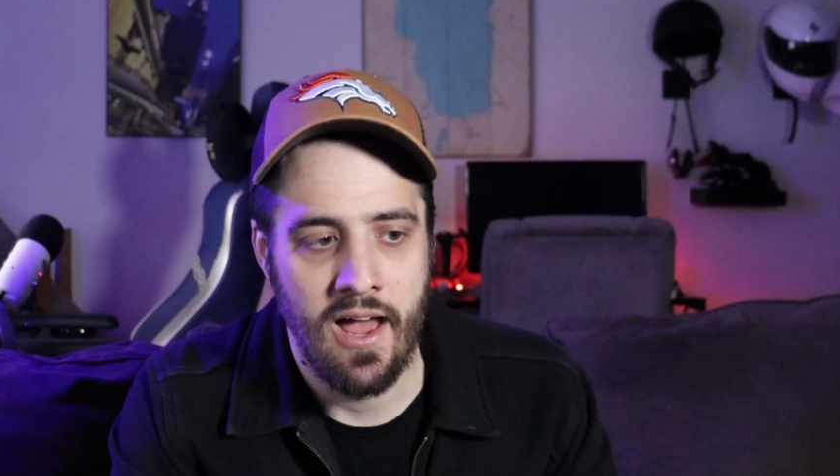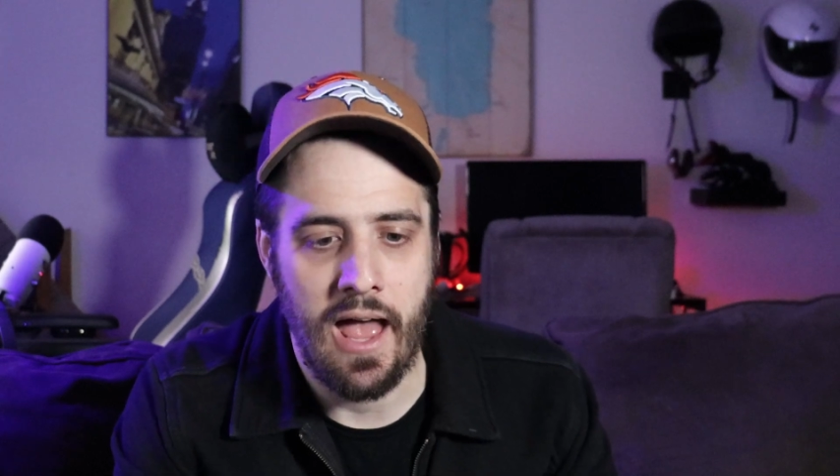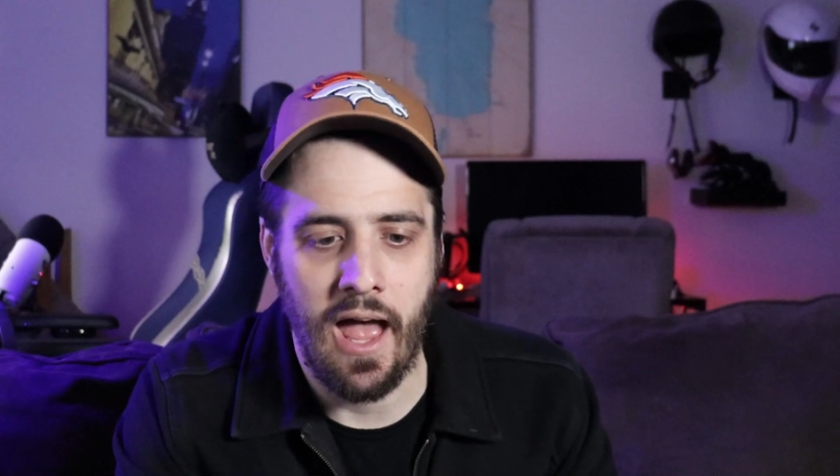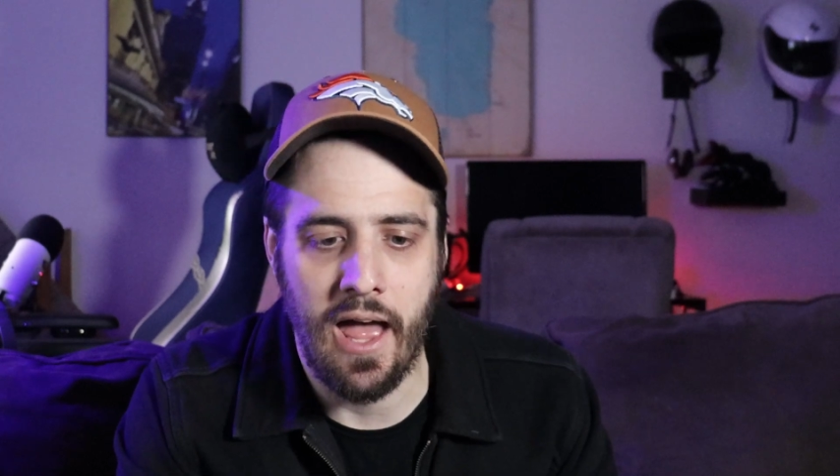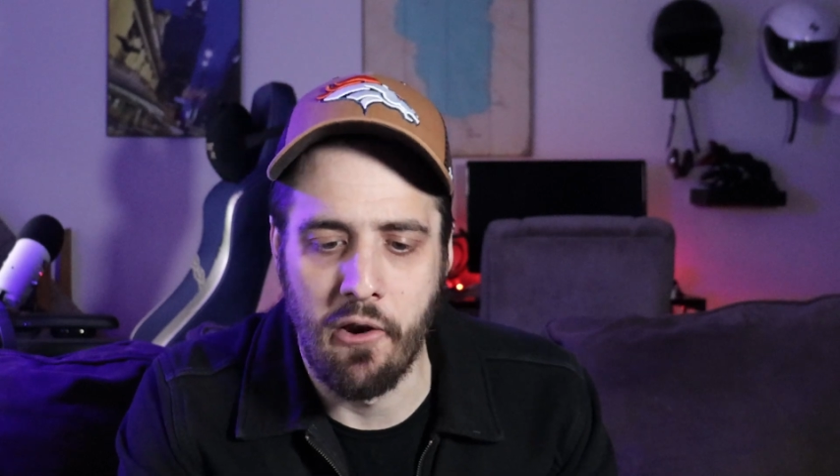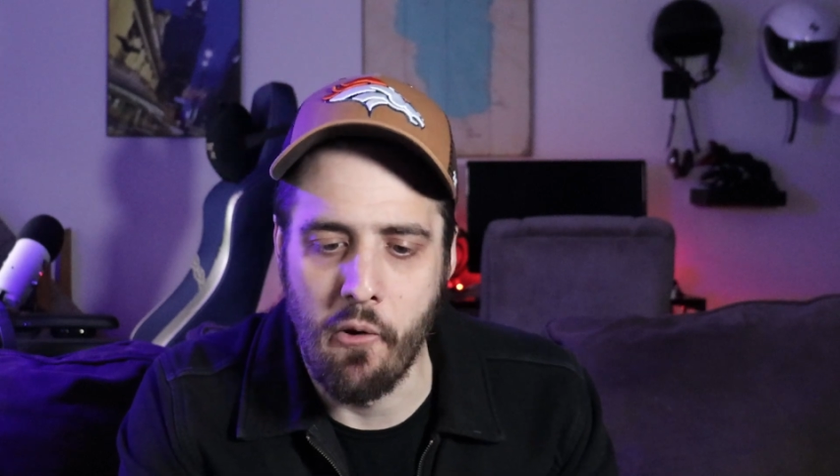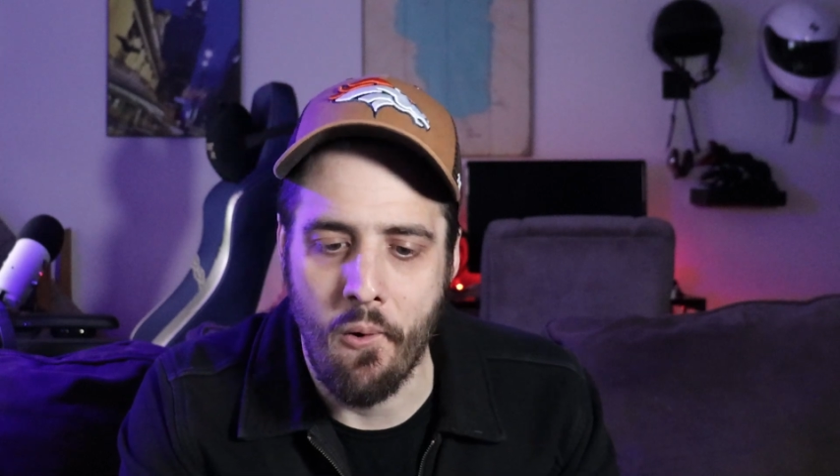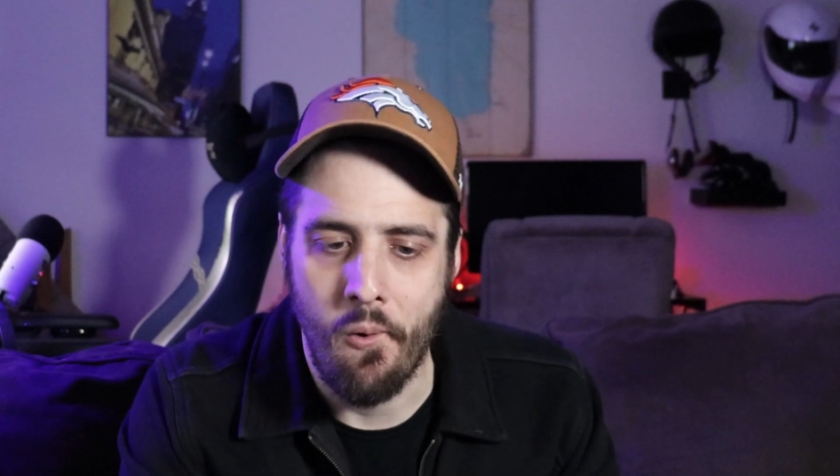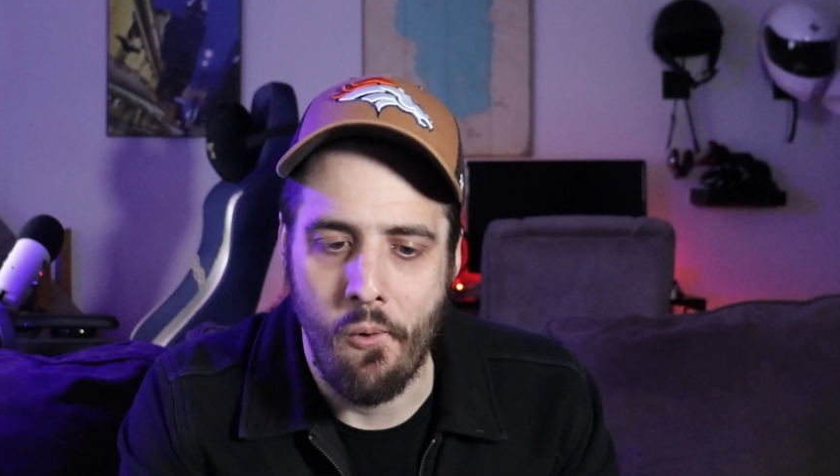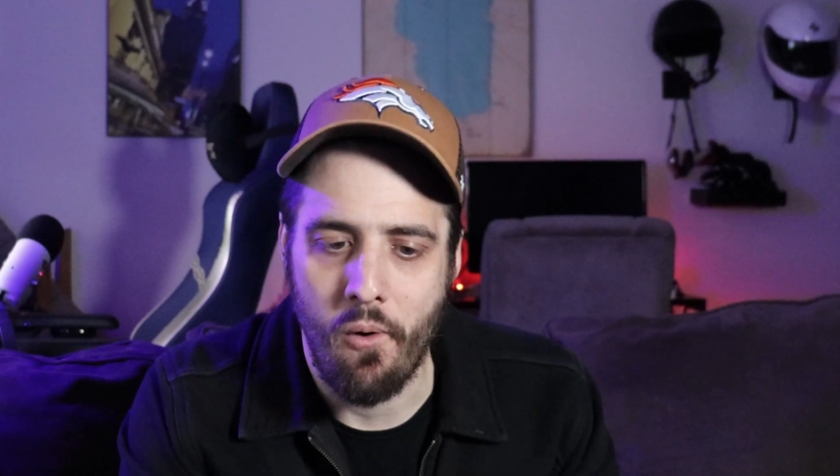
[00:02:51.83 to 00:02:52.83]
And
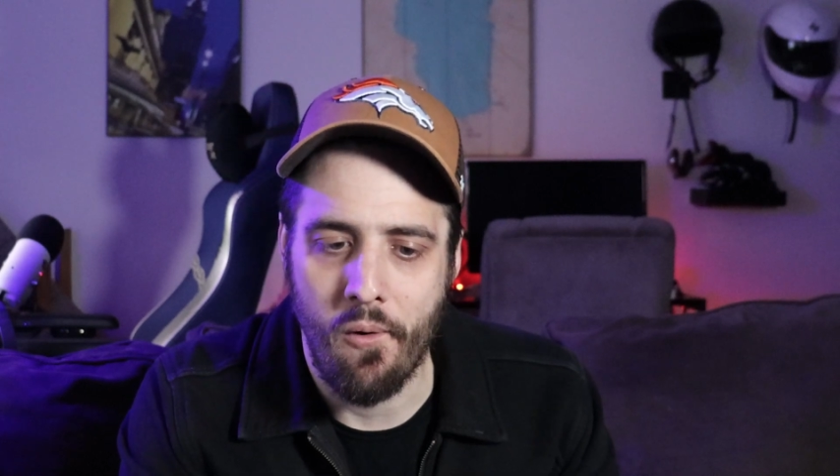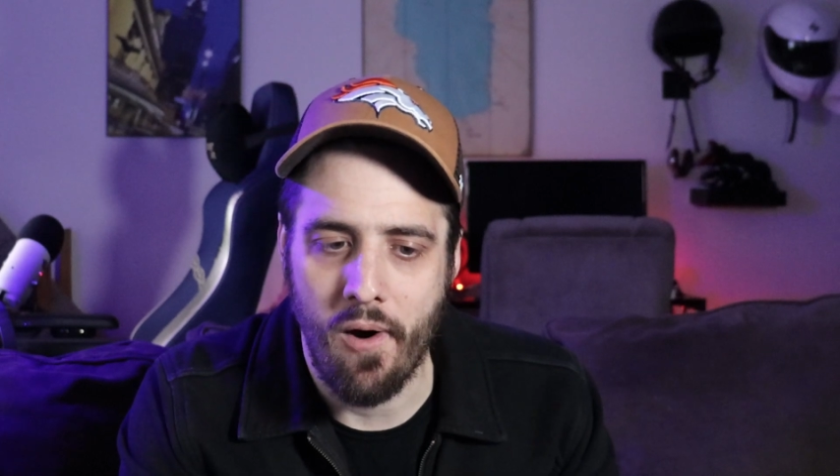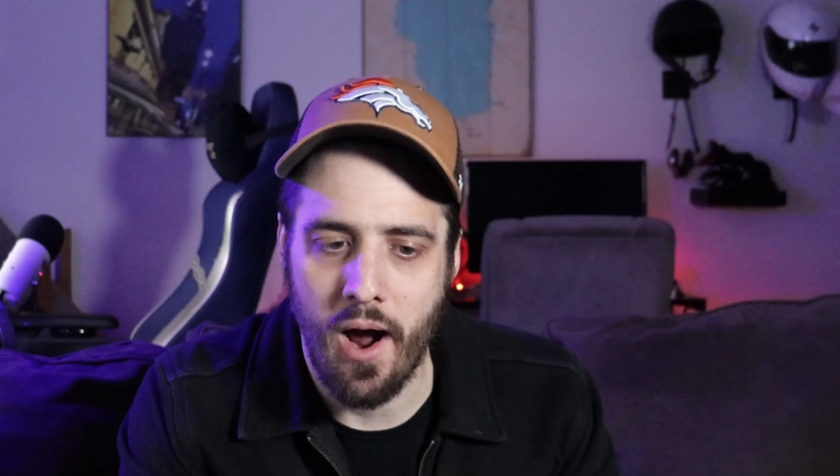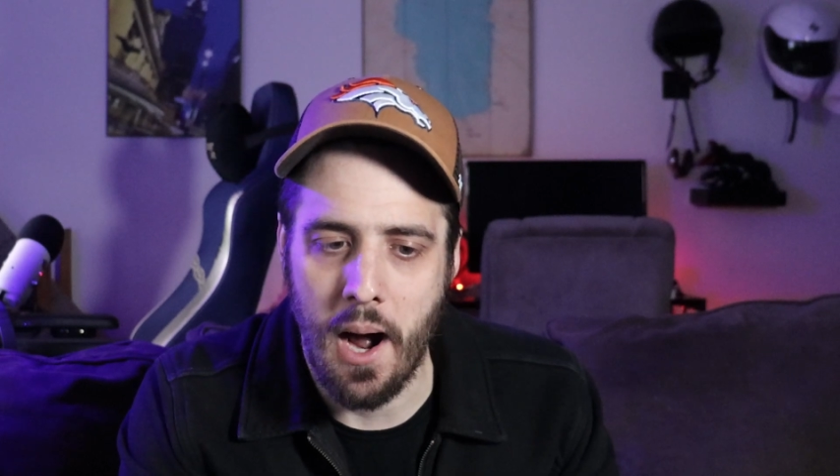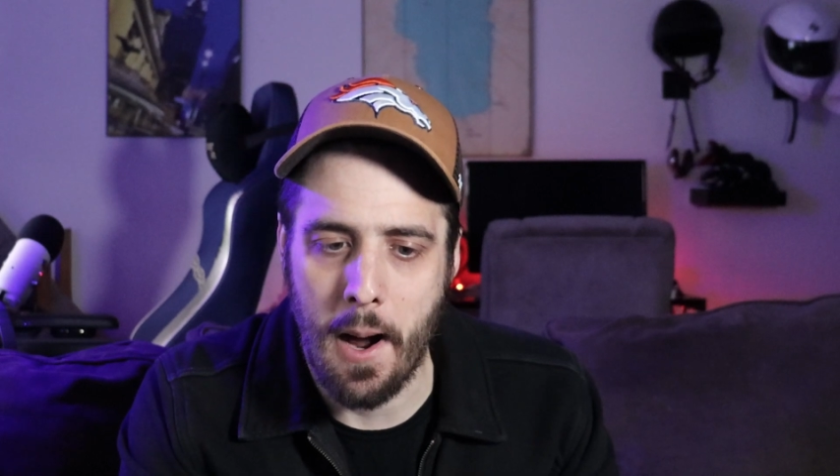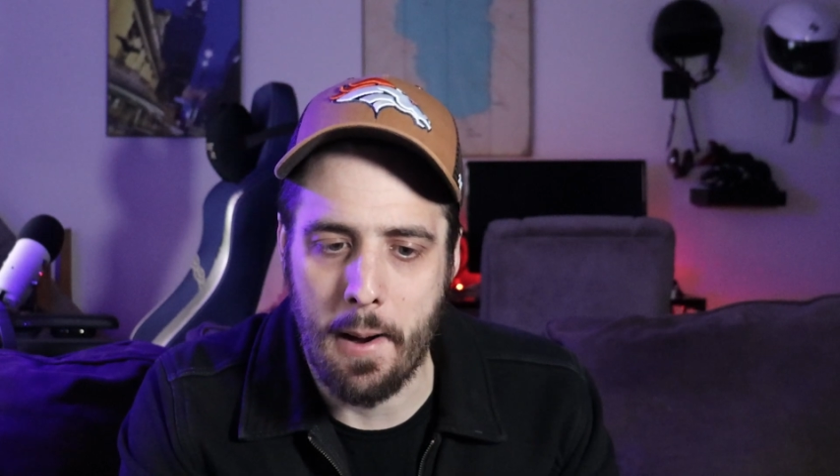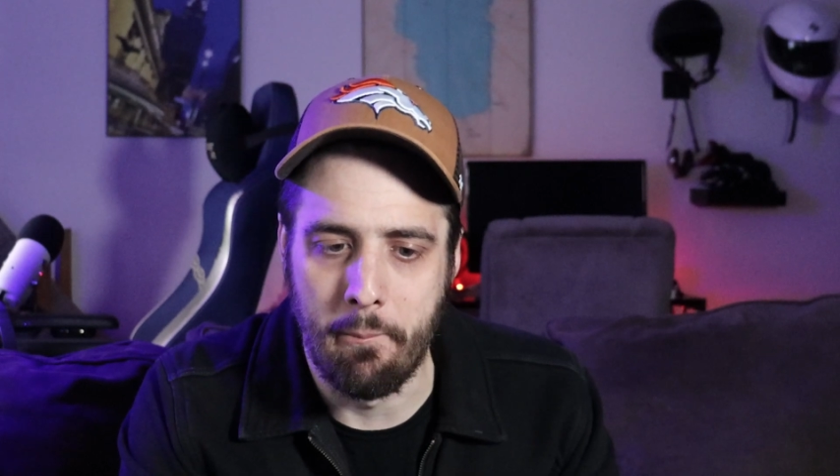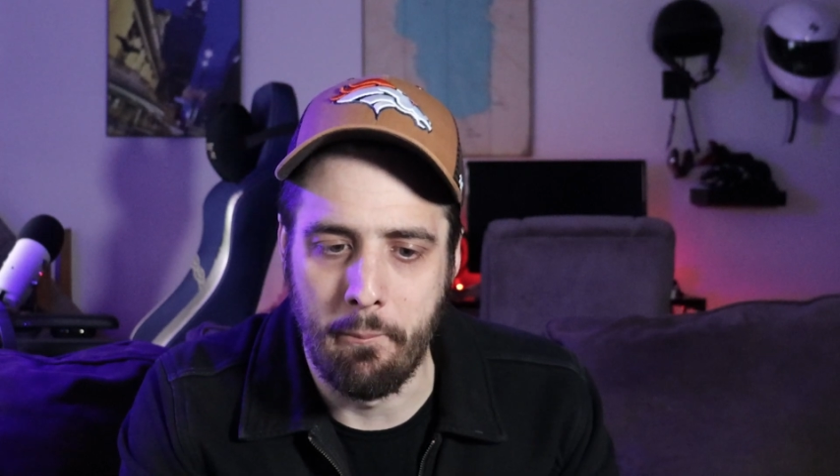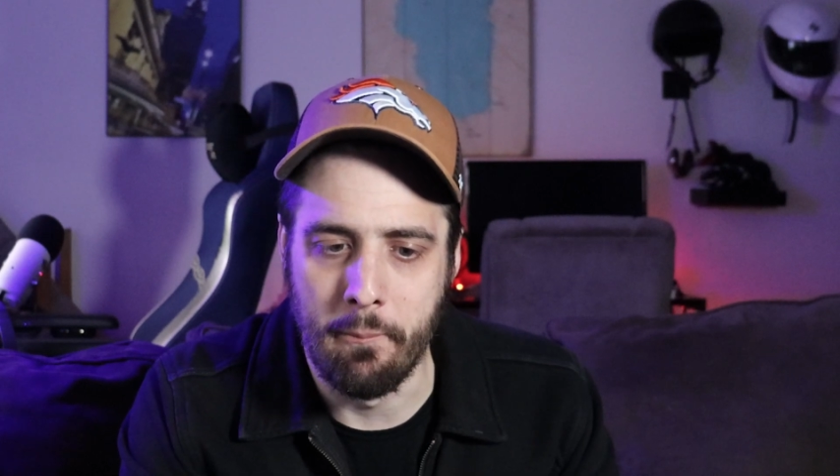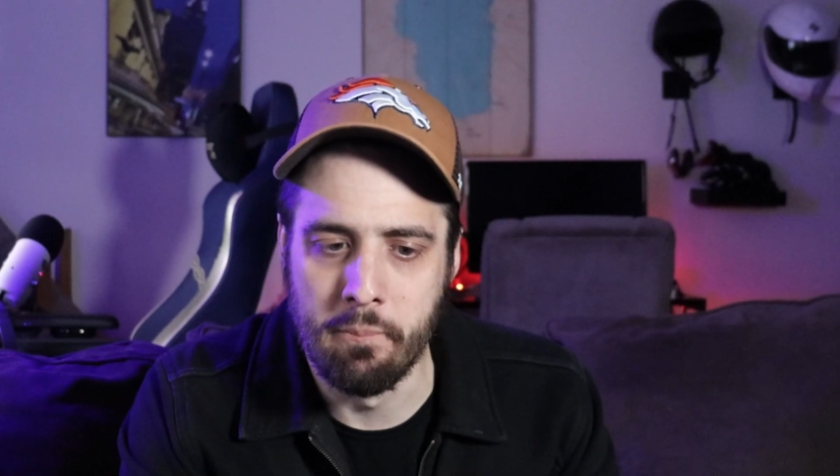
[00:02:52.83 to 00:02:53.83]

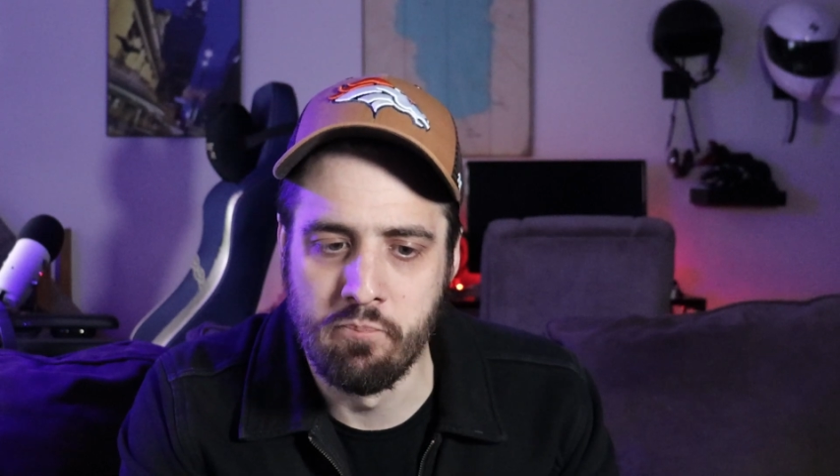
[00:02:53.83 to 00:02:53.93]
so